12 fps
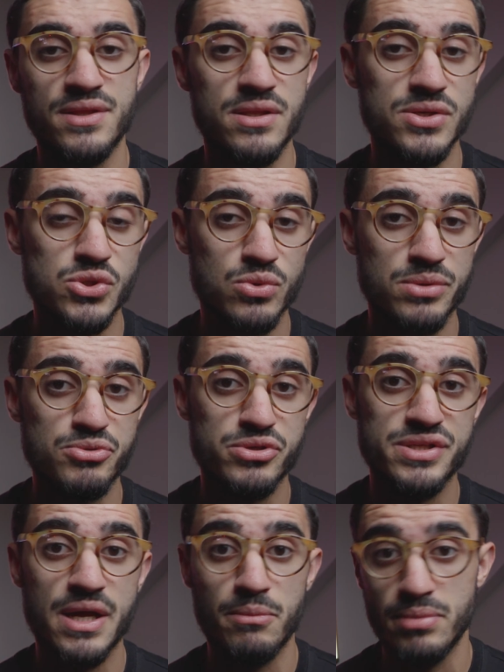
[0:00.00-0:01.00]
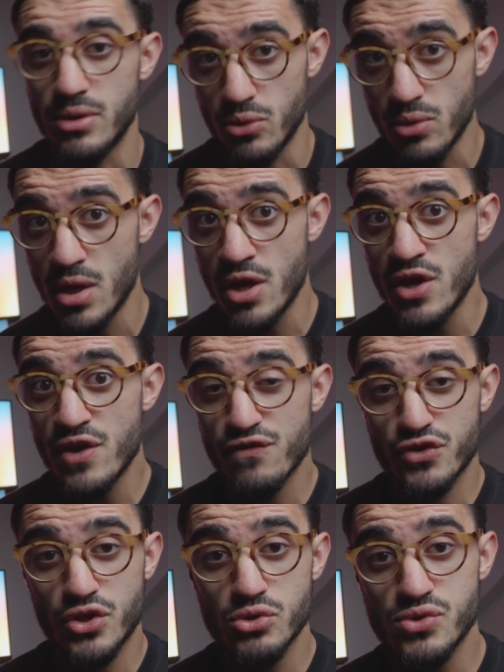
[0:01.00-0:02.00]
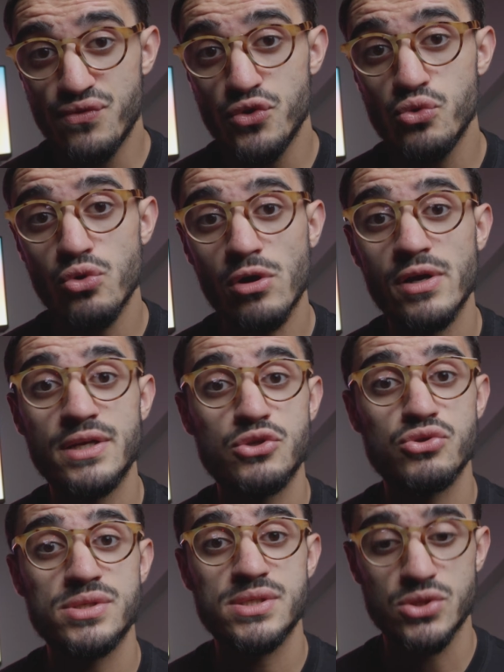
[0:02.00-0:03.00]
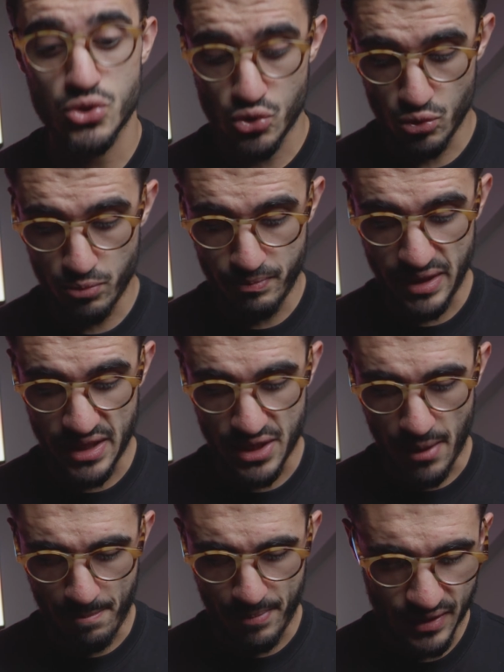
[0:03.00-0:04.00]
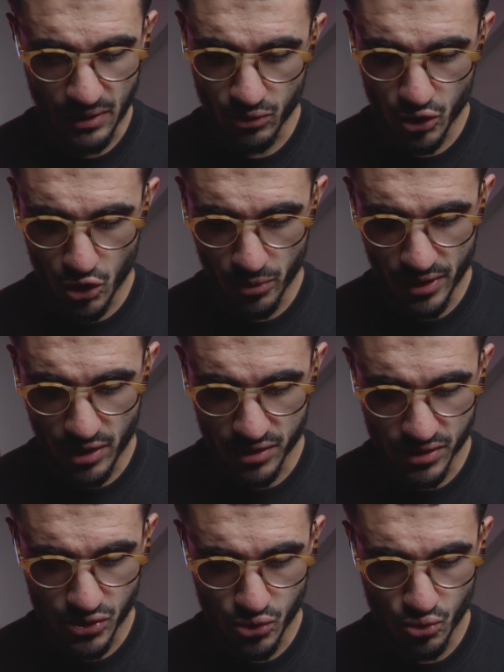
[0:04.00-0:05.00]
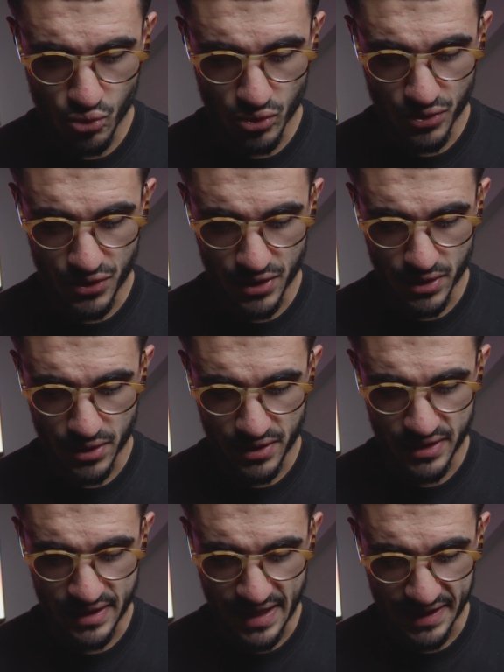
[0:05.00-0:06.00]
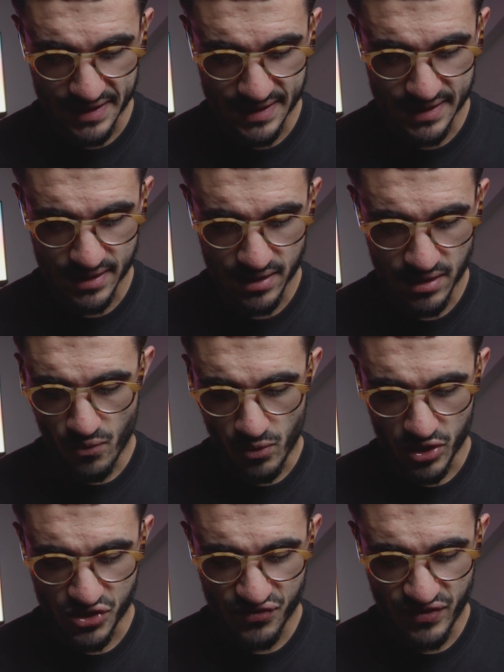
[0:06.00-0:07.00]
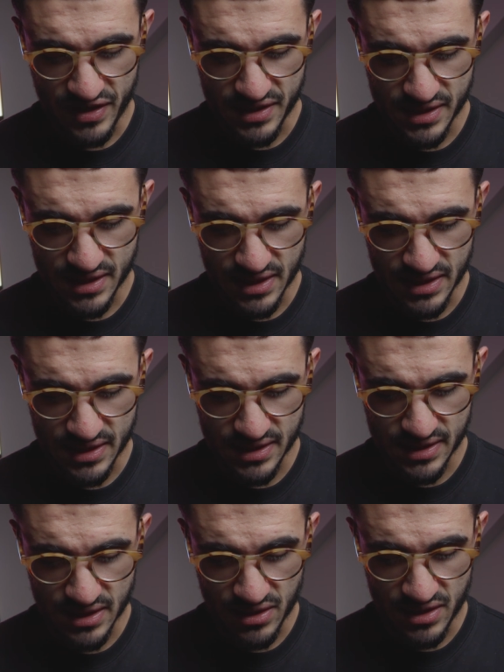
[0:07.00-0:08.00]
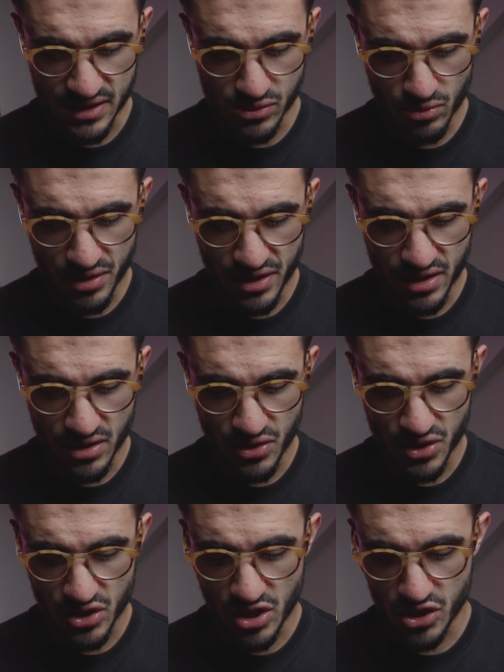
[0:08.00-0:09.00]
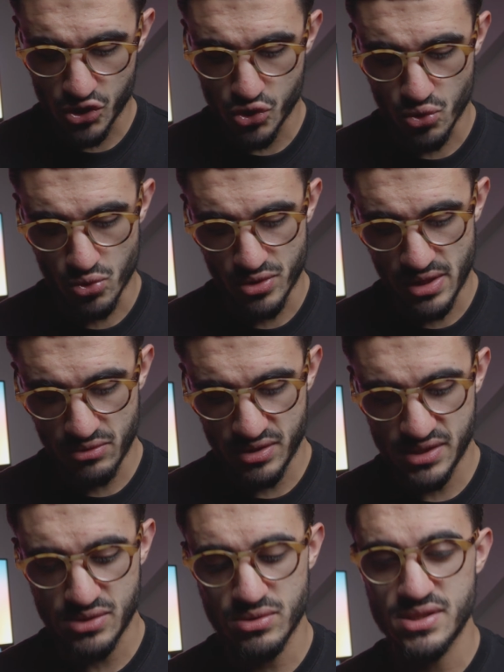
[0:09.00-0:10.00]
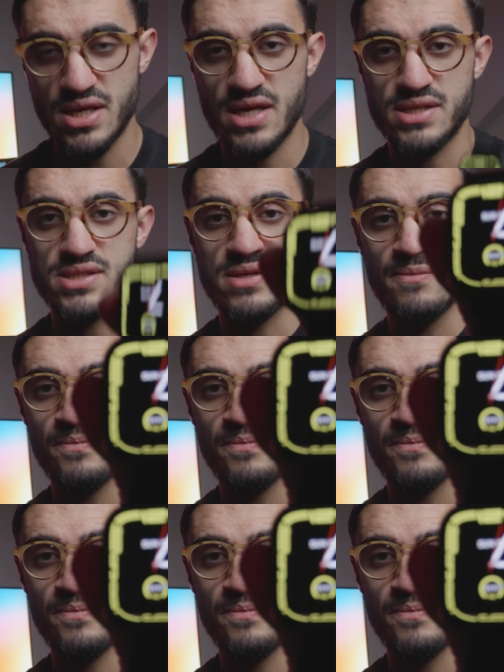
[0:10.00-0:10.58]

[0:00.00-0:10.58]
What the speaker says: in the description down below for those of you who are interested to pick it up. Now, going on to the next watch face is this one, the Contour. Now, this one has